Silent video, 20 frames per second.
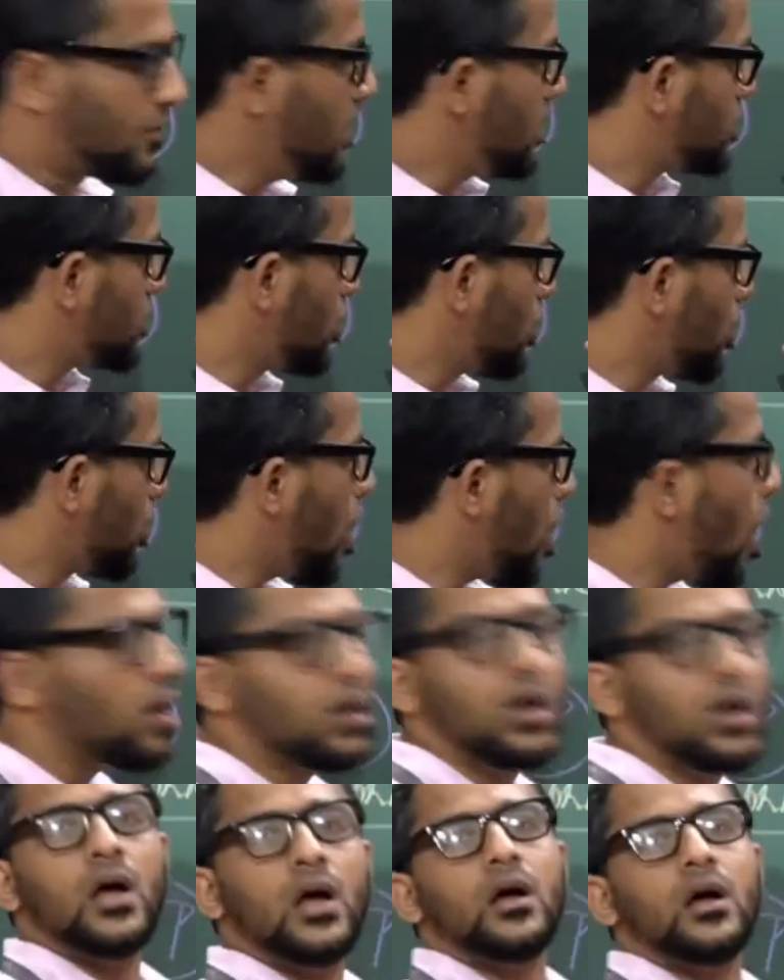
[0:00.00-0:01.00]
field, so
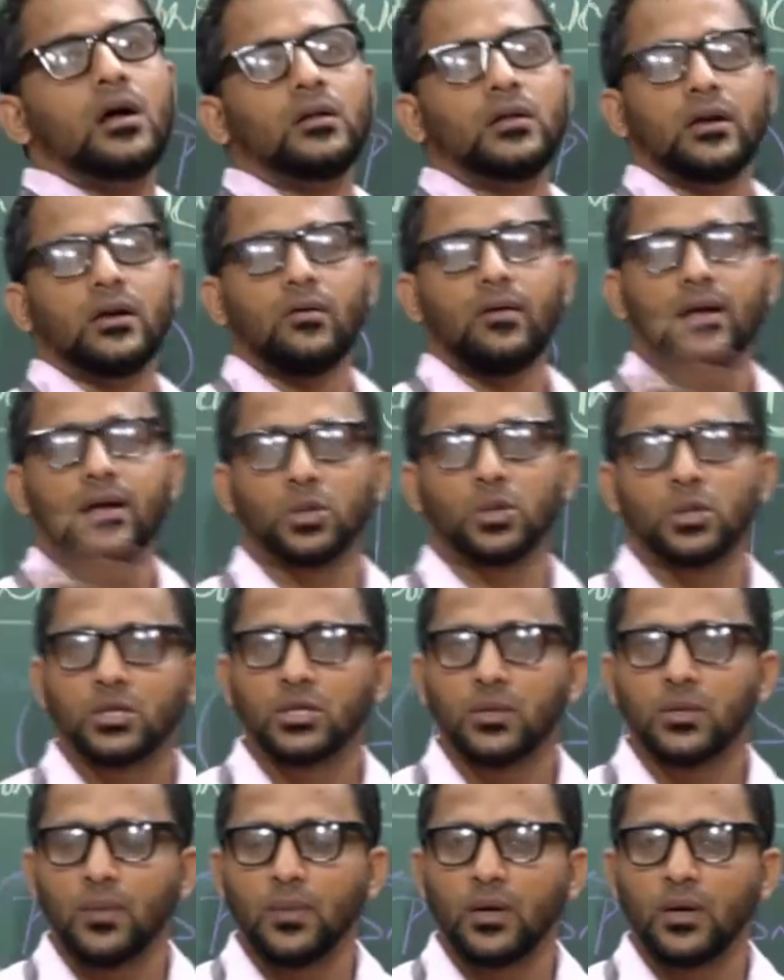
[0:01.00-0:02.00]
called the
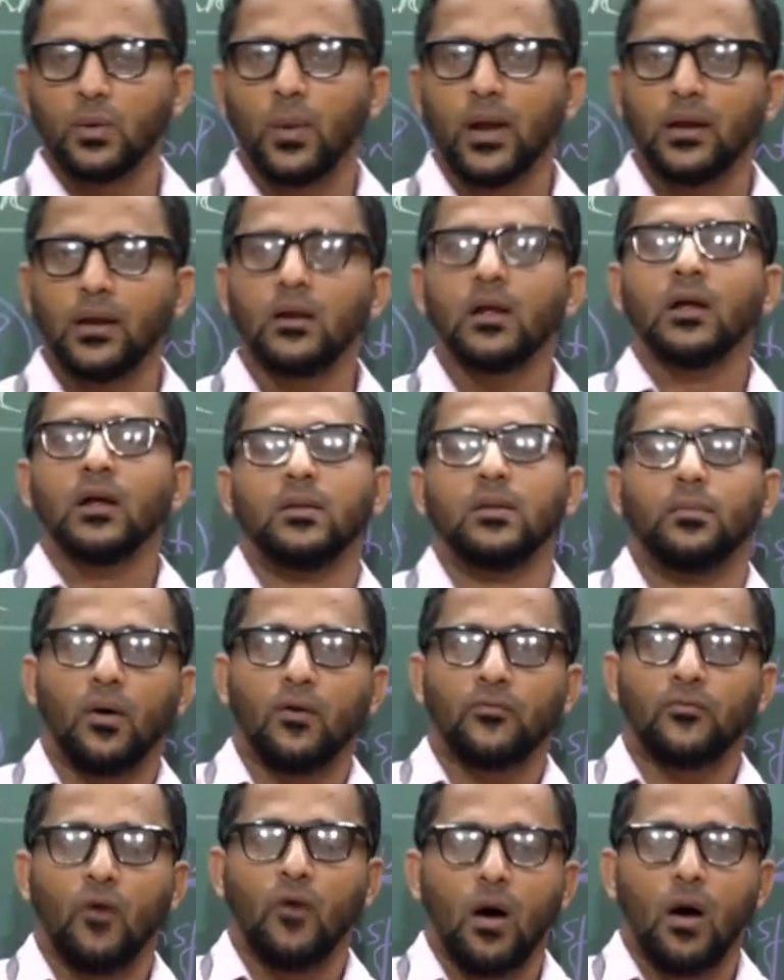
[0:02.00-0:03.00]
relationship between the
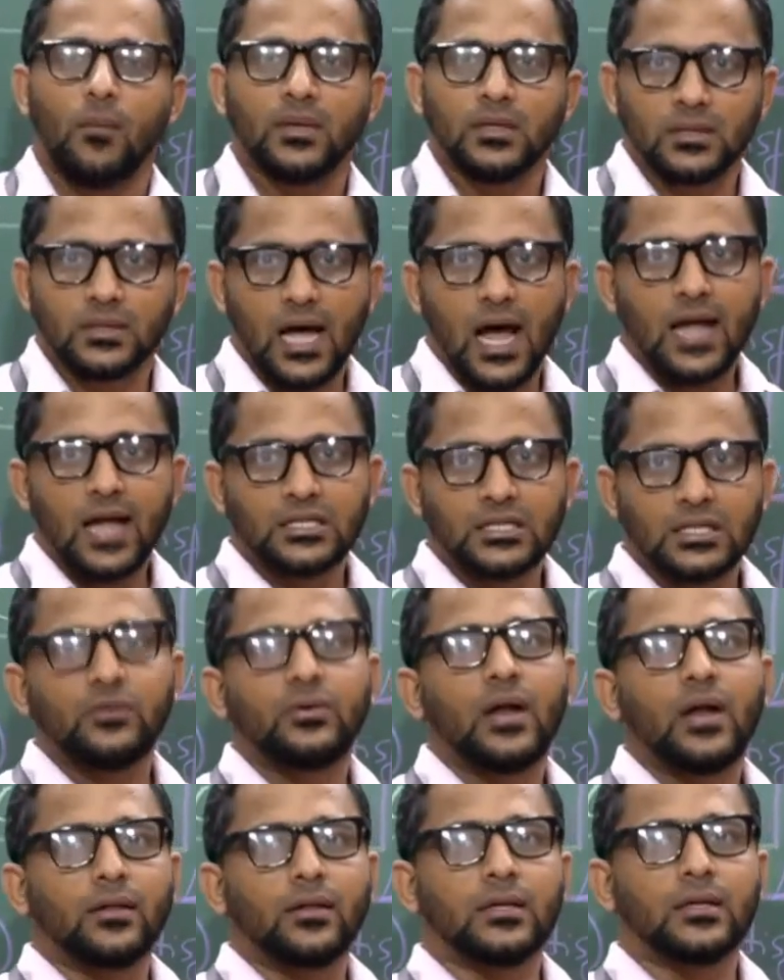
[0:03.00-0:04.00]
performance
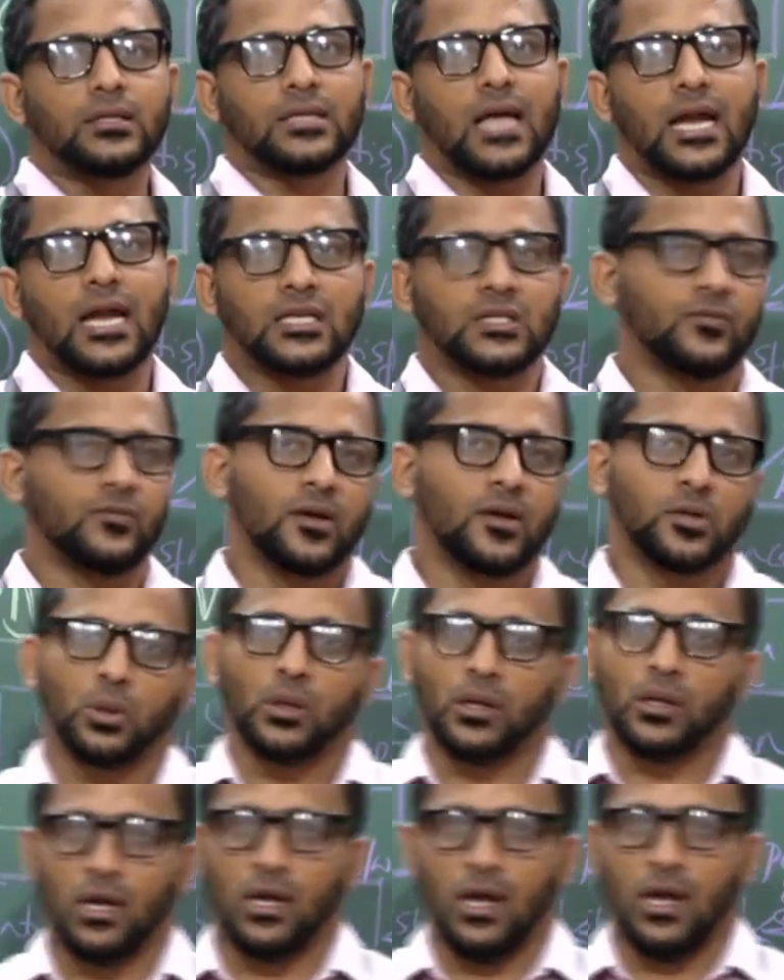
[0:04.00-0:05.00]
achieved and the
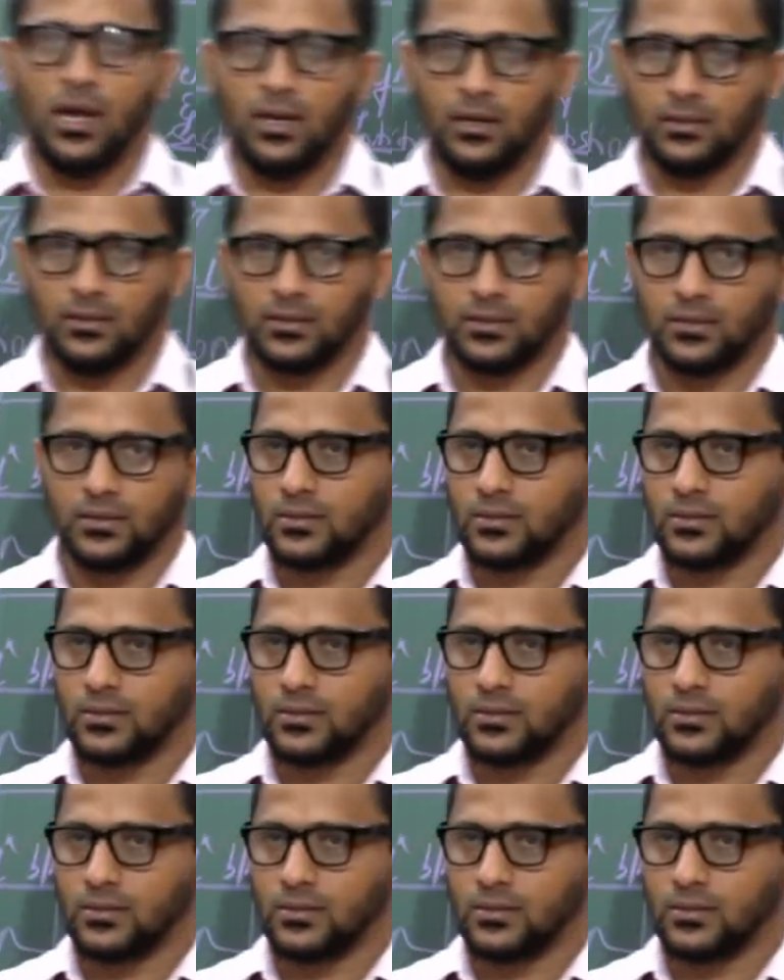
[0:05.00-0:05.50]
satisfaction gained.